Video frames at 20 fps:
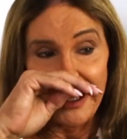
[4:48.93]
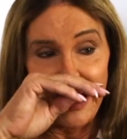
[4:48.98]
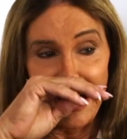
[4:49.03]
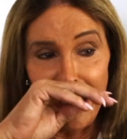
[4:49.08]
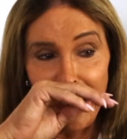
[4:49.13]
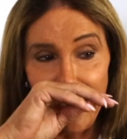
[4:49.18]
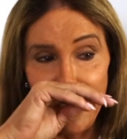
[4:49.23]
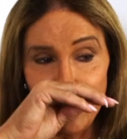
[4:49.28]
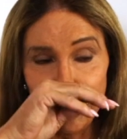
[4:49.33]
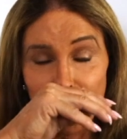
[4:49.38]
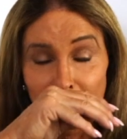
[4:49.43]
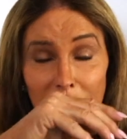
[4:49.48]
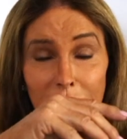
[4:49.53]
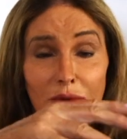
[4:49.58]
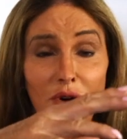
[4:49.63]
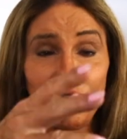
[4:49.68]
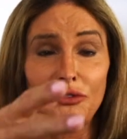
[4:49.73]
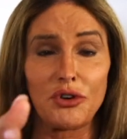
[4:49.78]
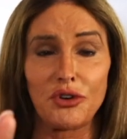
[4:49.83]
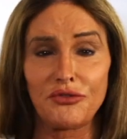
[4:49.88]
I took them
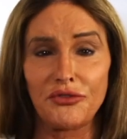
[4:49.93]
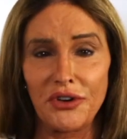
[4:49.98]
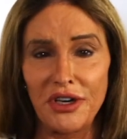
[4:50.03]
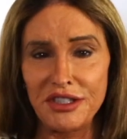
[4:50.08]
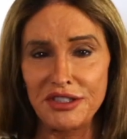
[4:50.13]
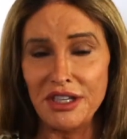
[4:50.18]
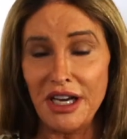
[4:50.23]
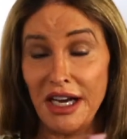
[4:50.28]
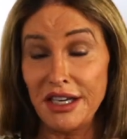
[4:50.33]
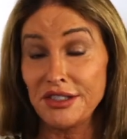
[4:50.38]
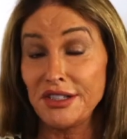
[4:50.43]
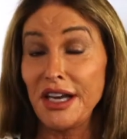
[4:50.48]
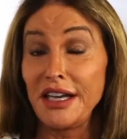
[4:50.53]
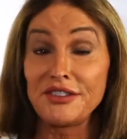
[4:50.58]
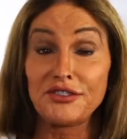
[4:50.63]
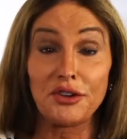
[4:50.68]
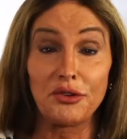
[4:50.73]
over to a friend's house, has